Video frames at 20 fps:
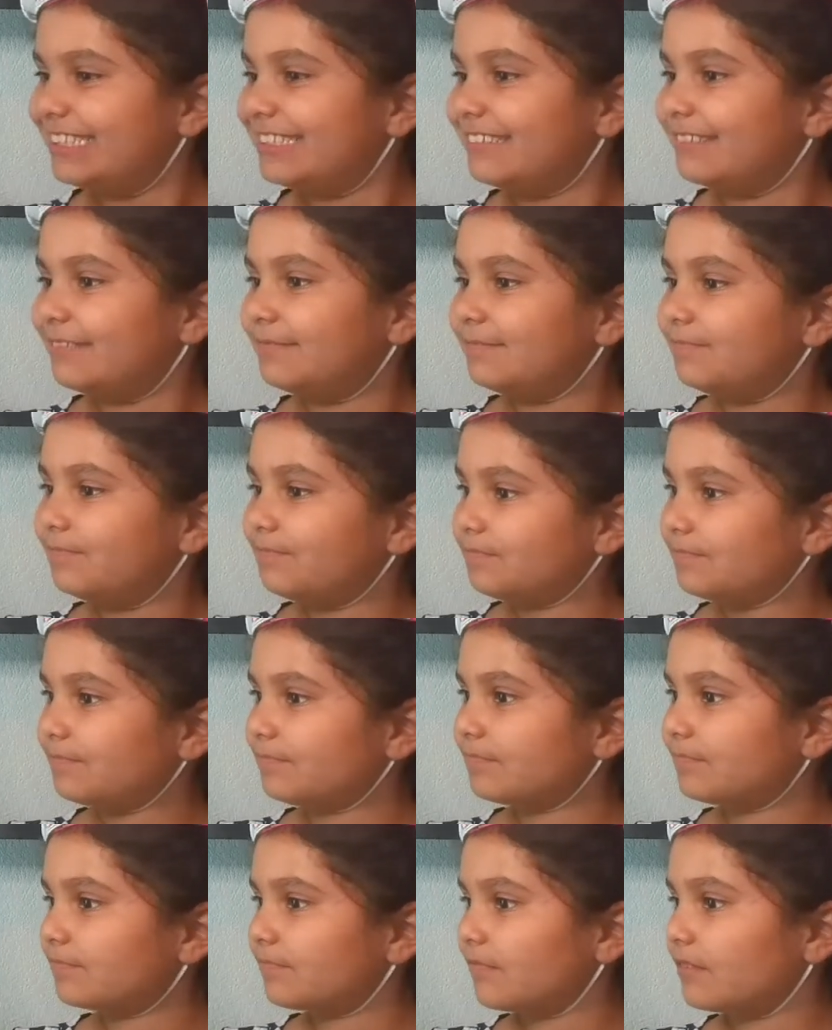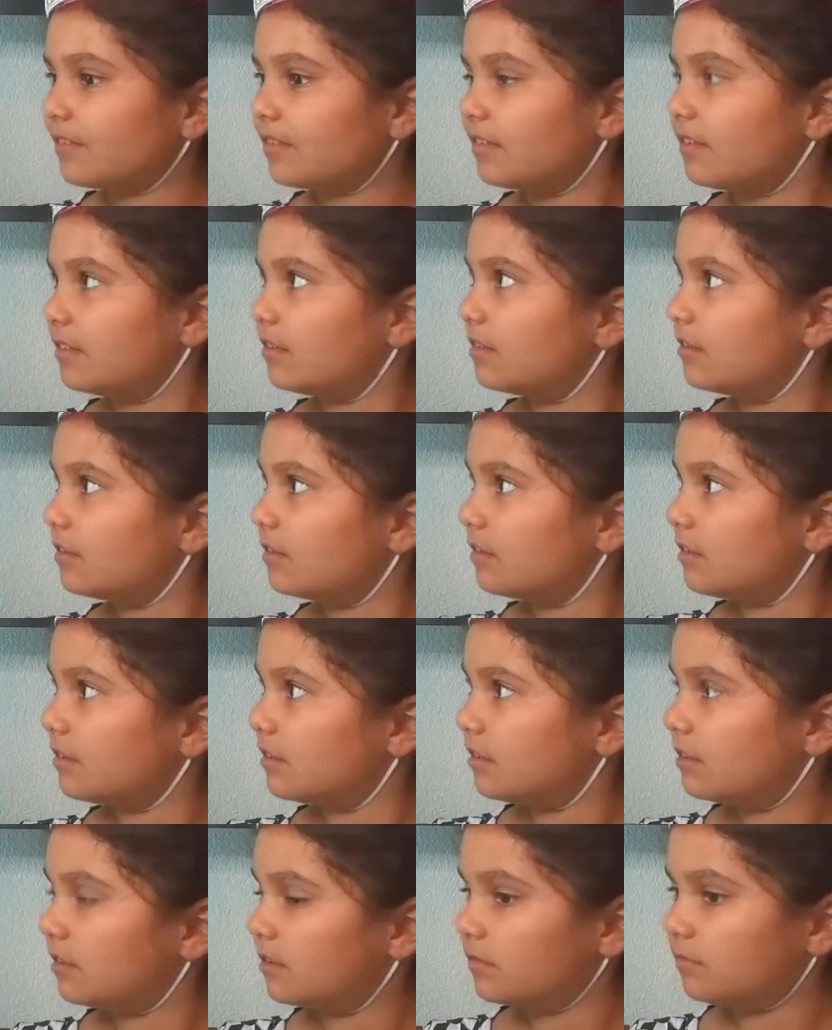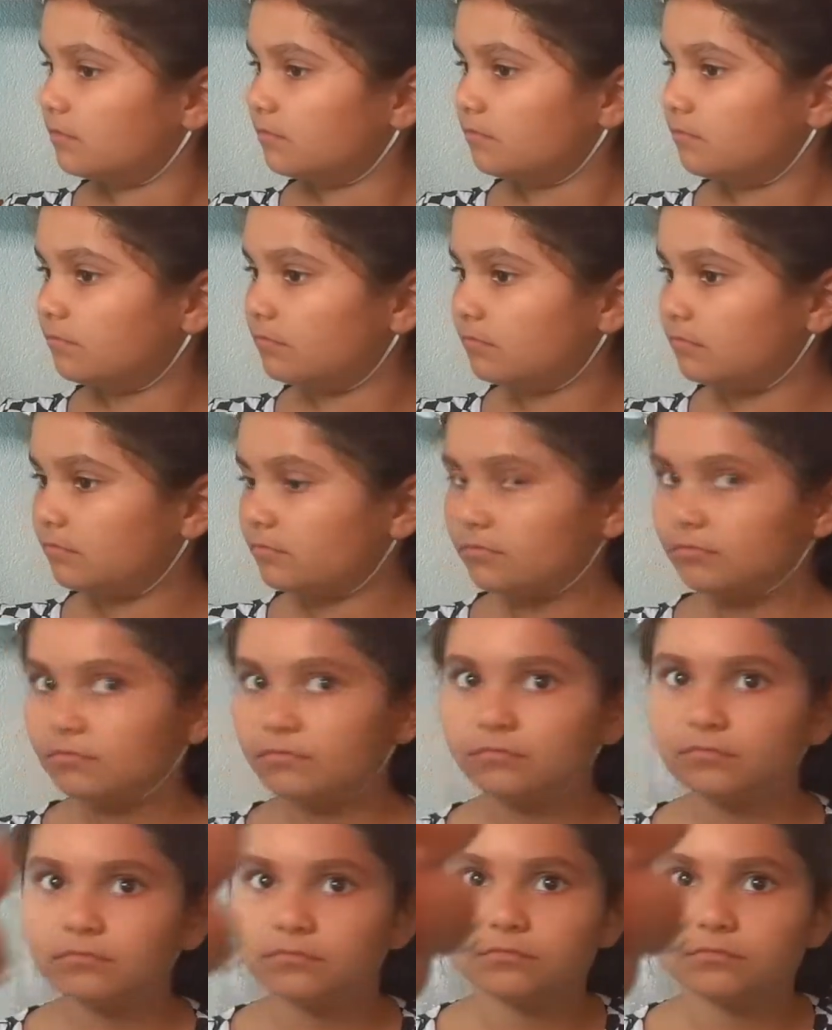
This person isn't speaking.